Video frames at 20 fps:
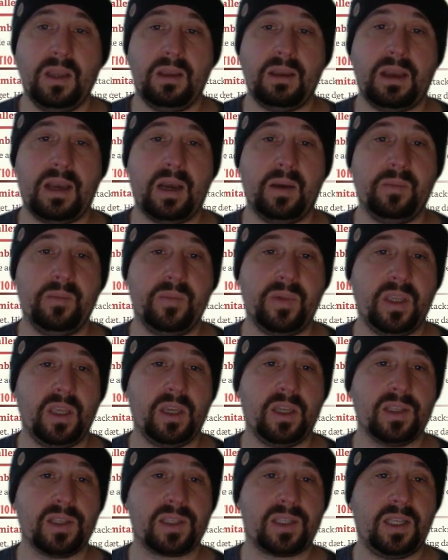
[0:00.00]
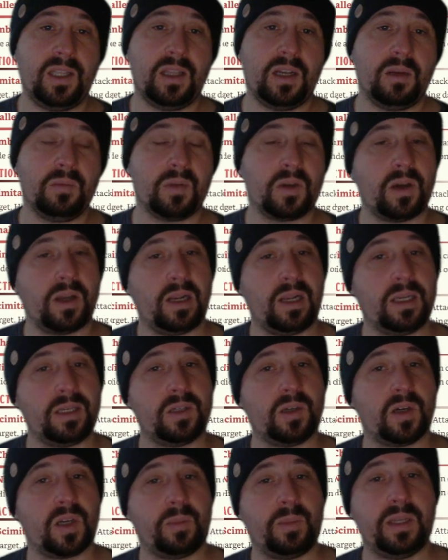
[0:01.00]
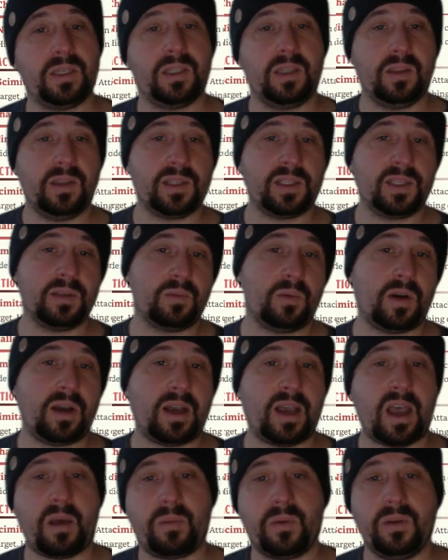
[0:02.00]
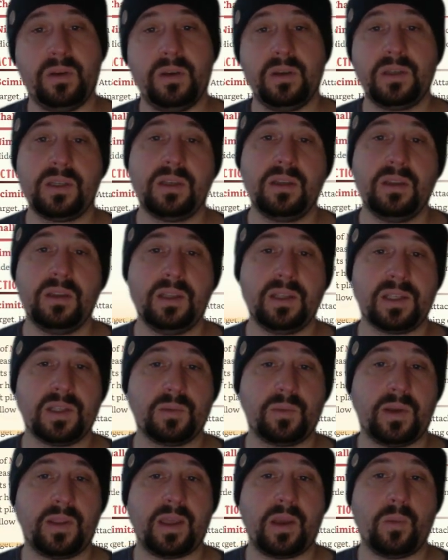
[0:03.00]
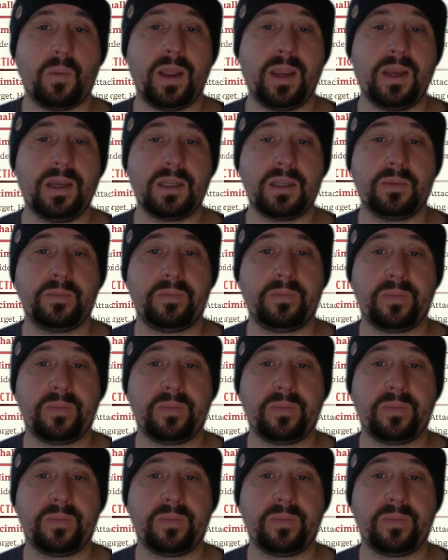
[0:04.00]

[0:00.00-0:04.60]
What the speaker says: But you can see that I'm kind of like documenting this is what happened. This is where they went.